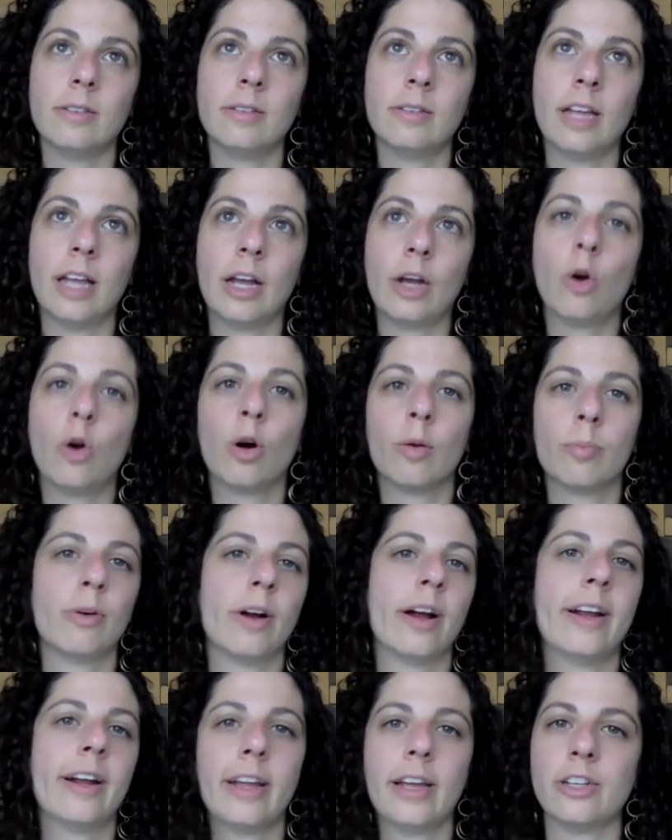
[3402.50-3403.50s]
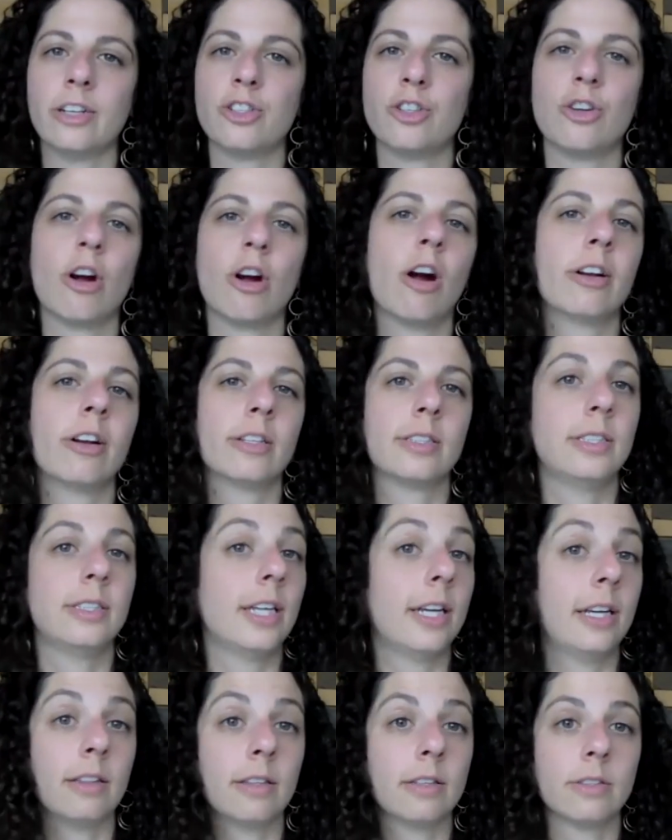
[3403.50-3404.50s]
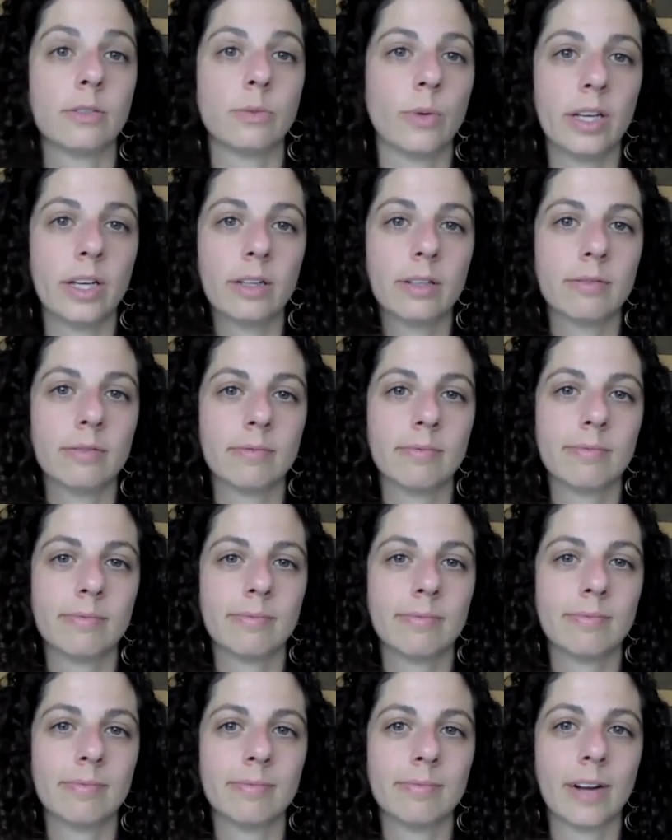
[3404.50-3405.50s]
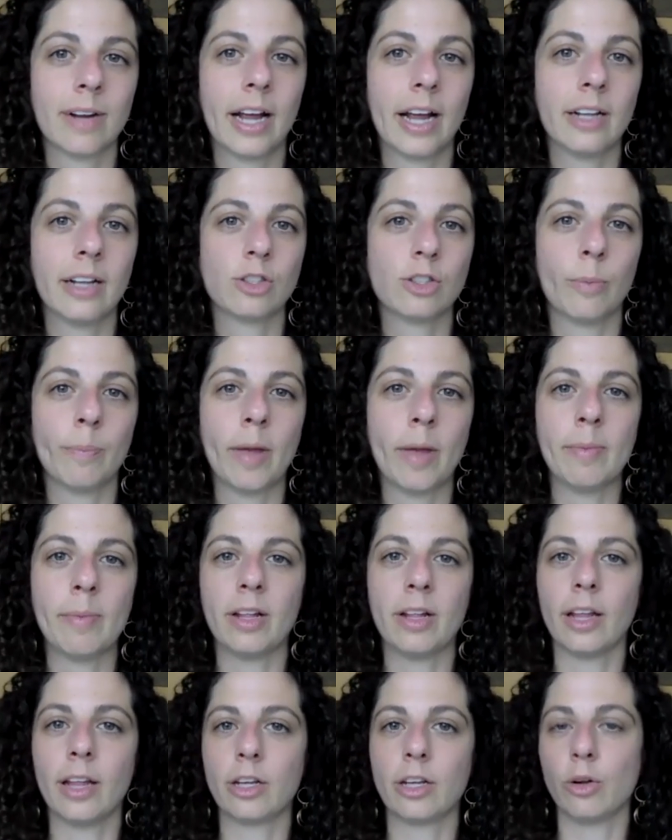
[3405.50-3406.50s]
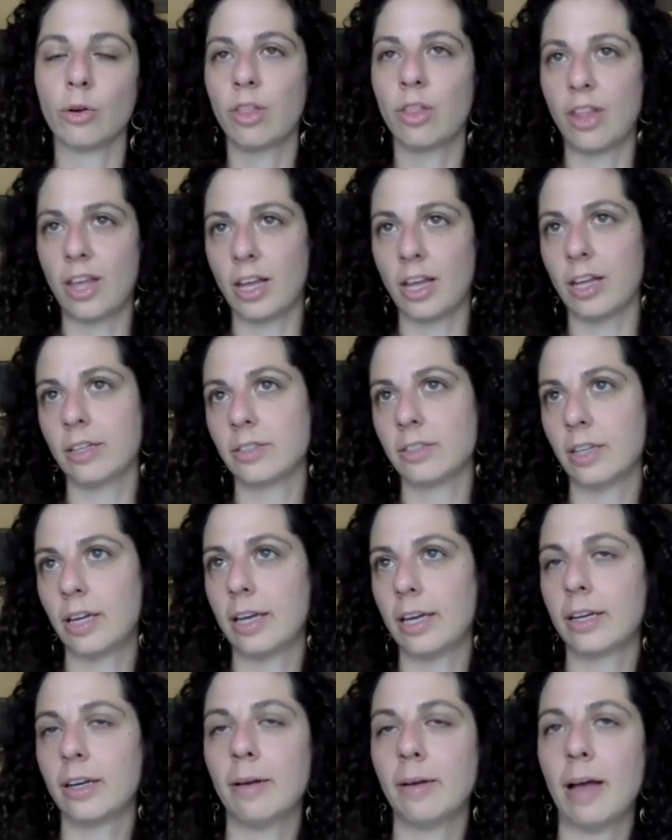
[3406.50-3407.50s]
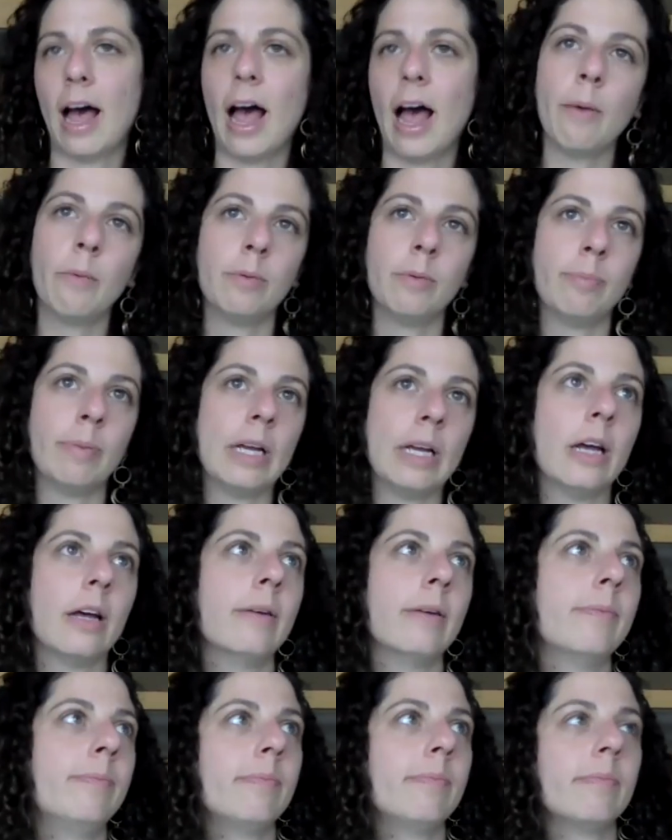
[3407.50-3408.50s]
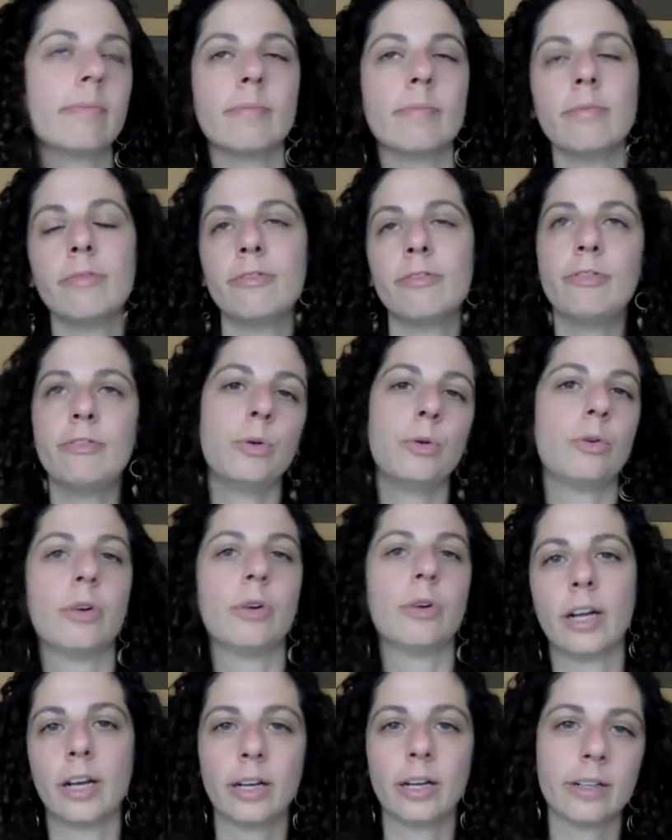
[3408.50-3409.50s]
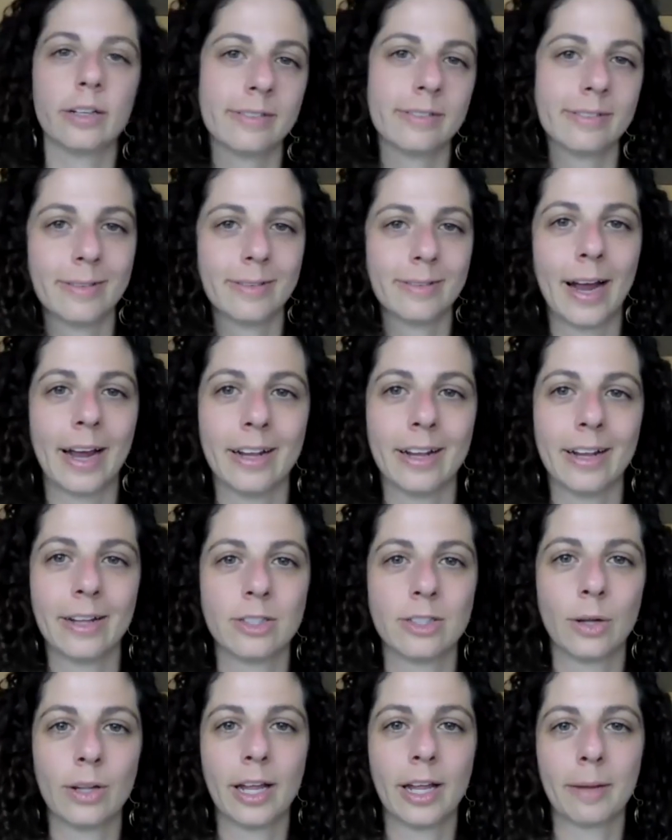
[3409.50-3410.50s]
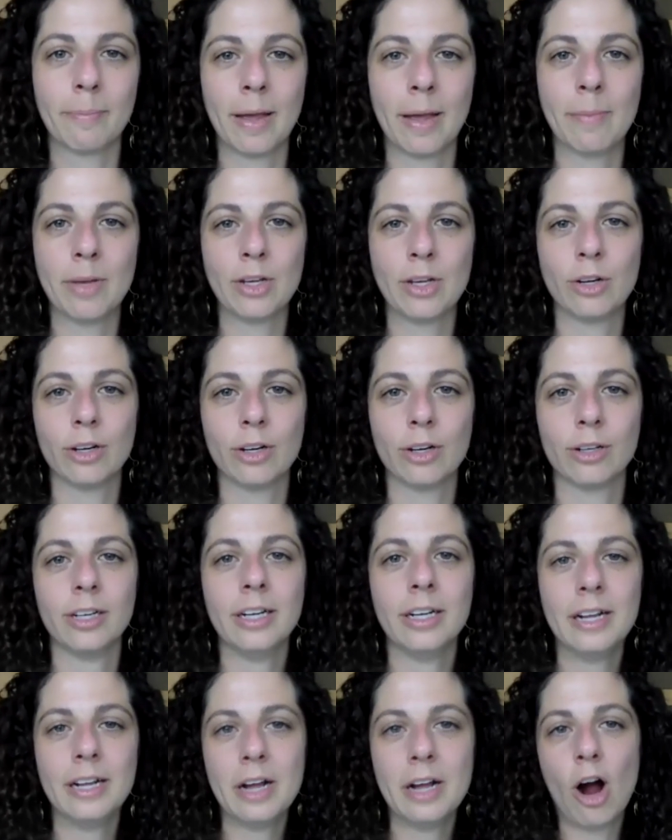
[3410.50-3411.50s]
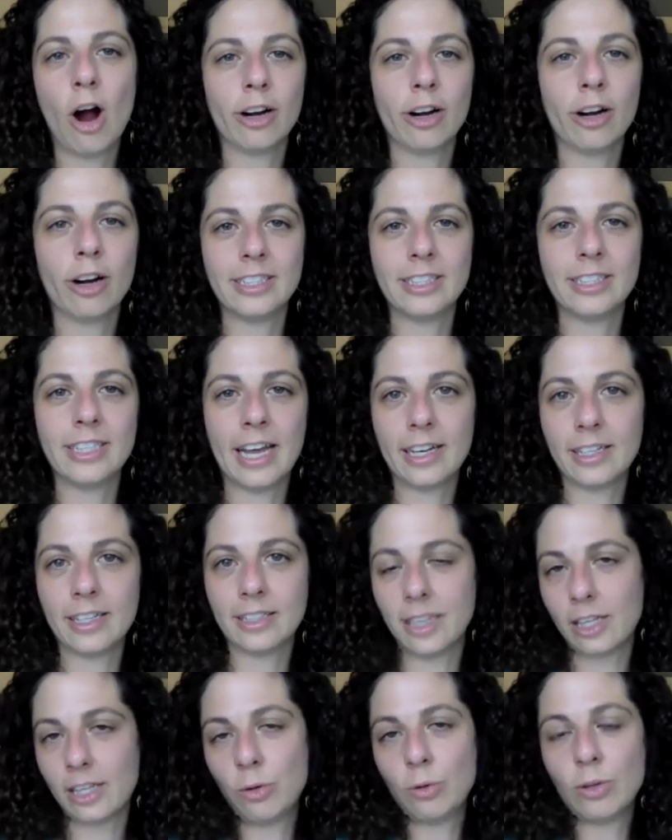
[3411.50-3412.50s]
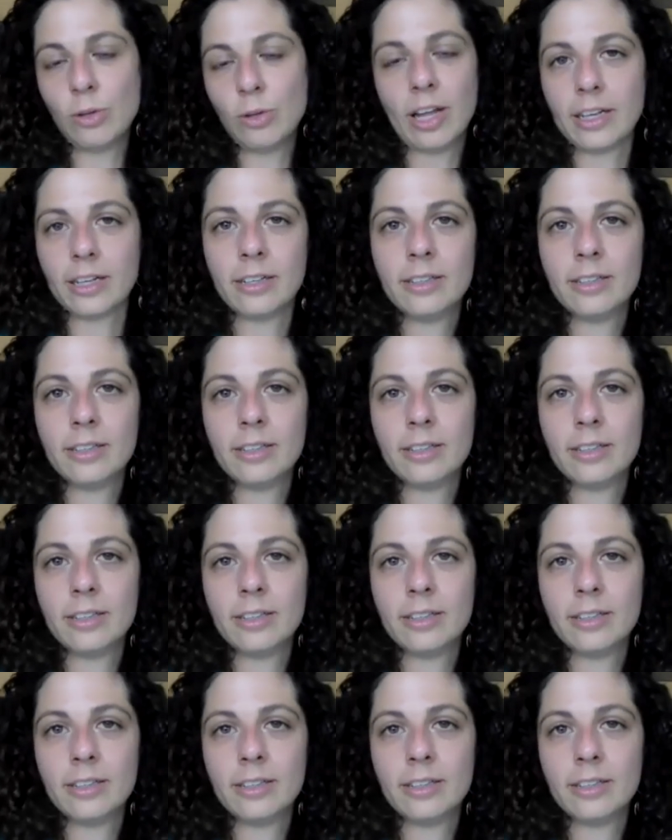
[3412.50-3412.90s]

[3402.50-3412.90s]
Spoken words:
incorporate it into your artist date this week, right? So maybe like your thing is like, I would be a food critic, right? And so like maybe your artist date is that you like